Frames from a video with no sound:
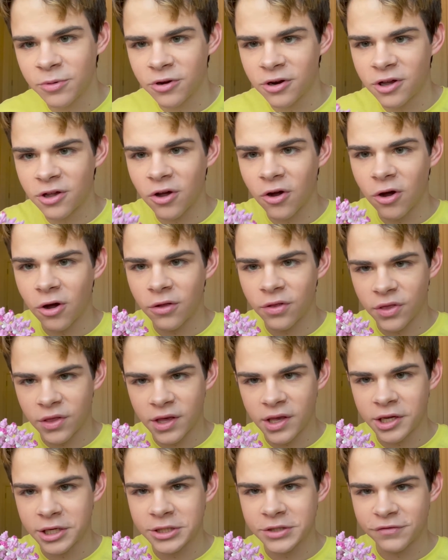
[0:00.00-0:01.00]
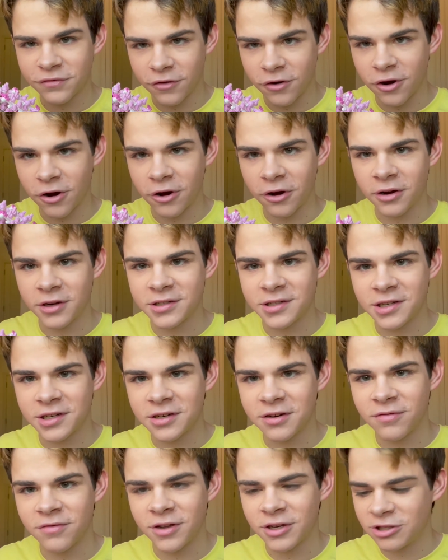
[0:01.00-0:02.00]
putting on these frogs
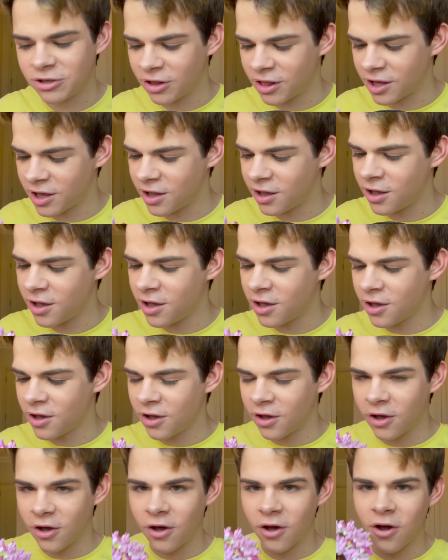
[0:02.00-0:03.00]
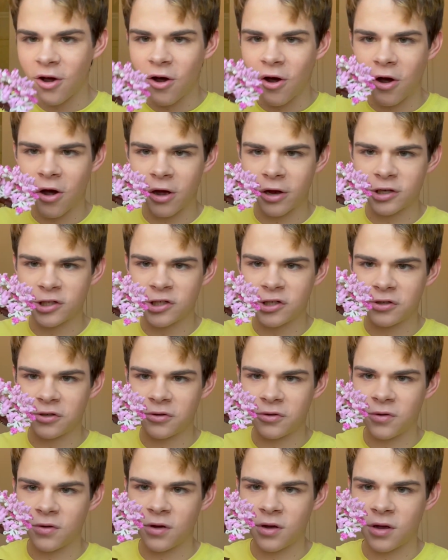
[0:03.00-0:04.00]
individually onto
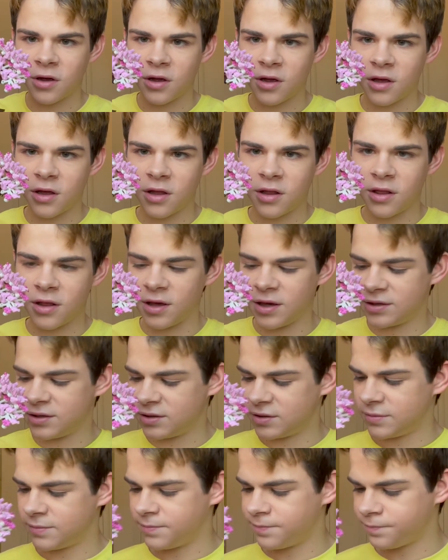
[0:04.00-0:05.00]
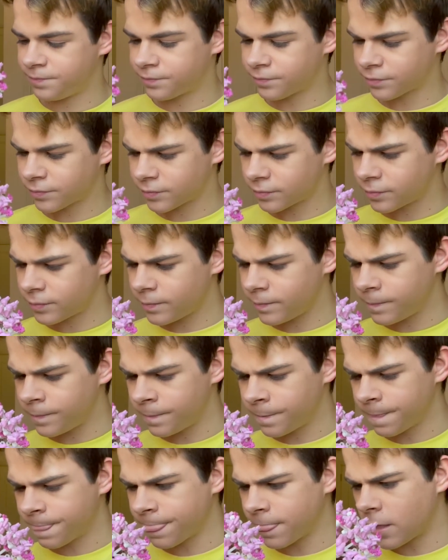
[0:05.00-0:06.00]
this.
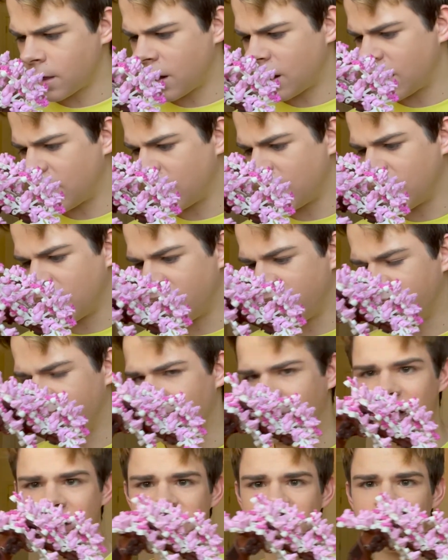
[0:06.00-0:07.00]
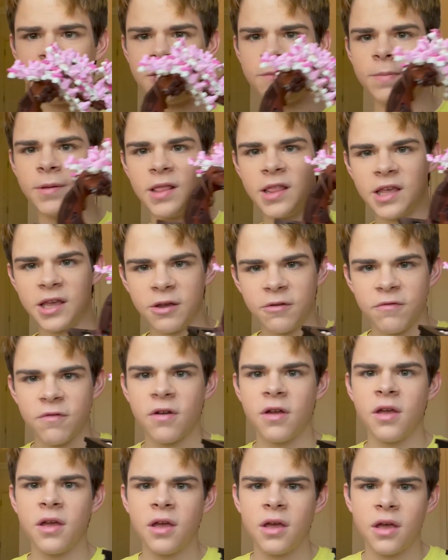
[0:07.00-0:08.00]
I actually believe
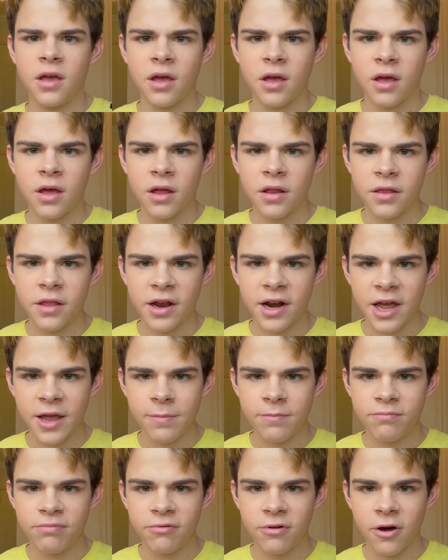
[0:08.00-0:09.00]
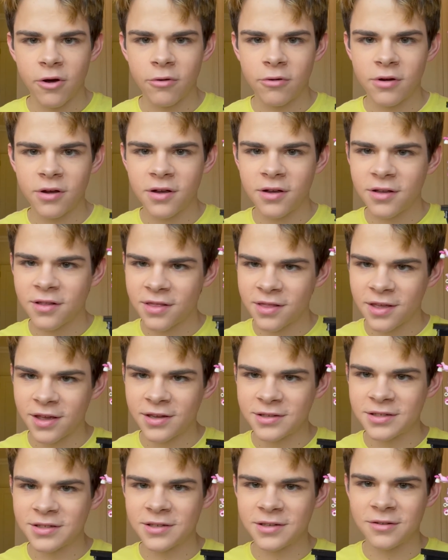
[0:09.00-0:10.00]
that I broke
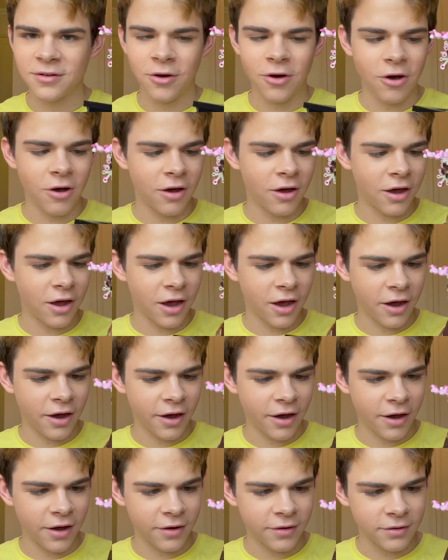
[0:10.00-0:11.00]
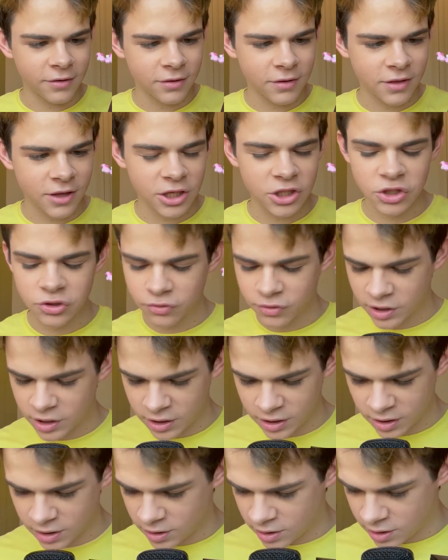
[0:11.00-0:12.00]
this, the
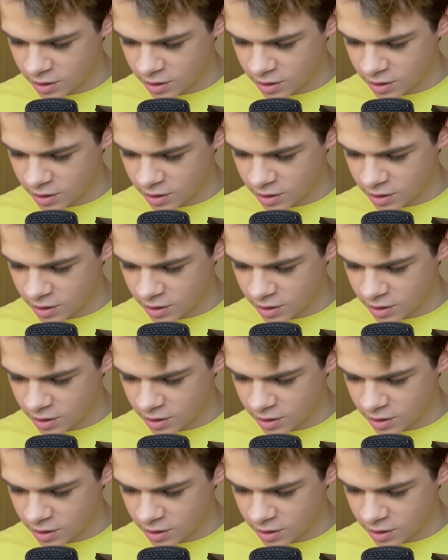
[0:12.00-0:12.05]
tree.